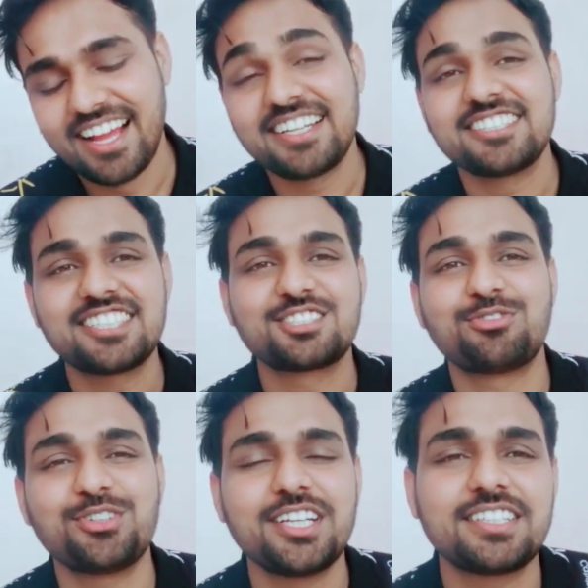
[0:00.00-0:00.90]
And it's a
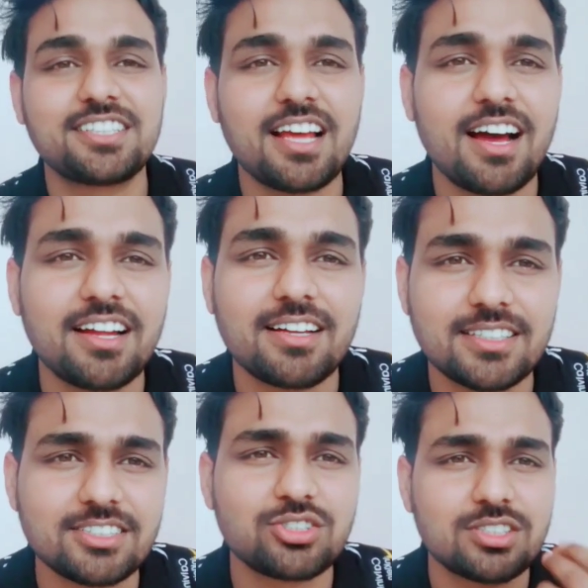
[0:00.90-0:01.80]
sweet
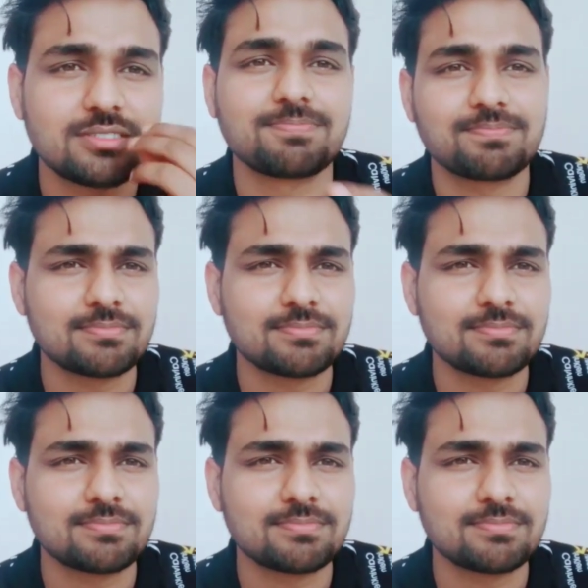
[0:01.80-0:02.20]
dish,